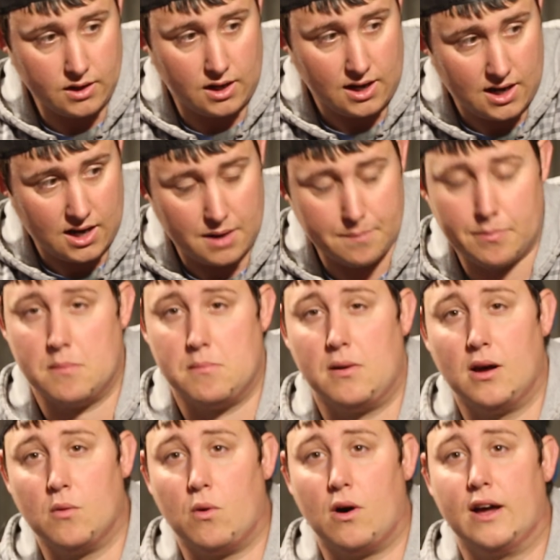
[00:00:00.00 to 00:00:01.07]

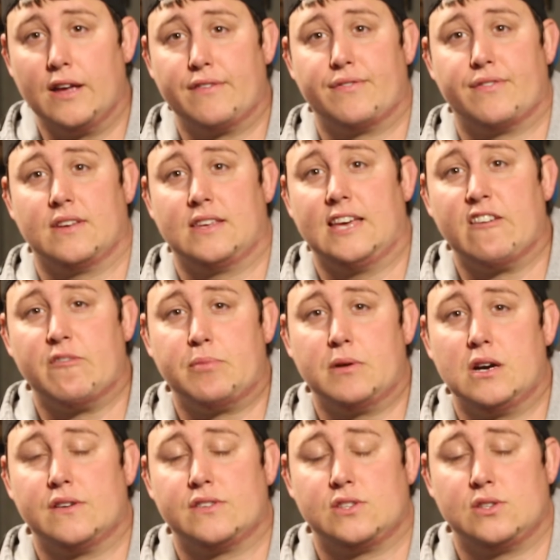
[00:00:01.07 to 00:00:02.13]
my wife gave
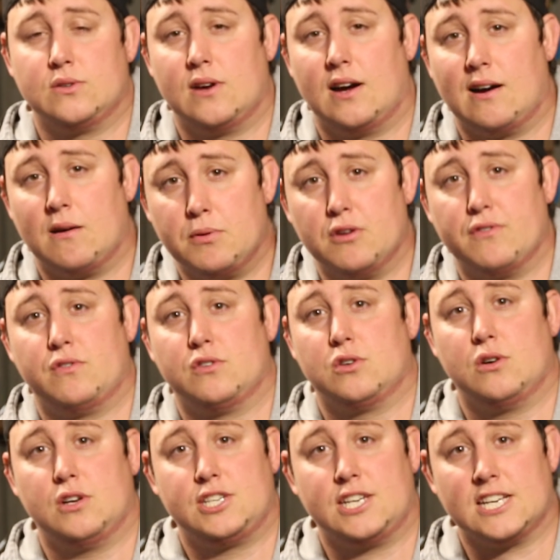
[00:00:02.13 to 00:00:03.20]
birth to our beautiful
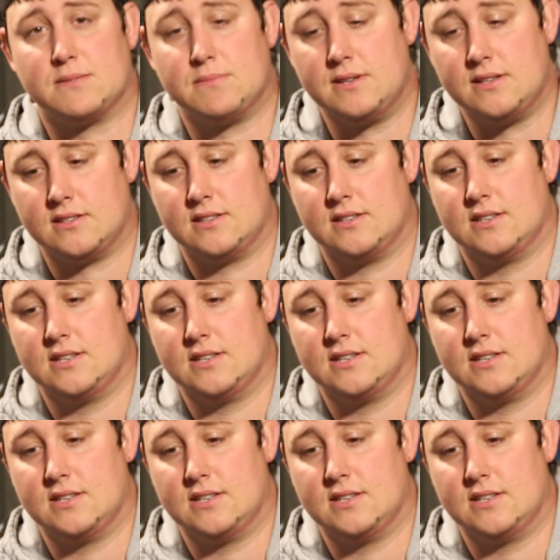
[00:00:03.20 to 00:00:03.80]
daughter Jasmine,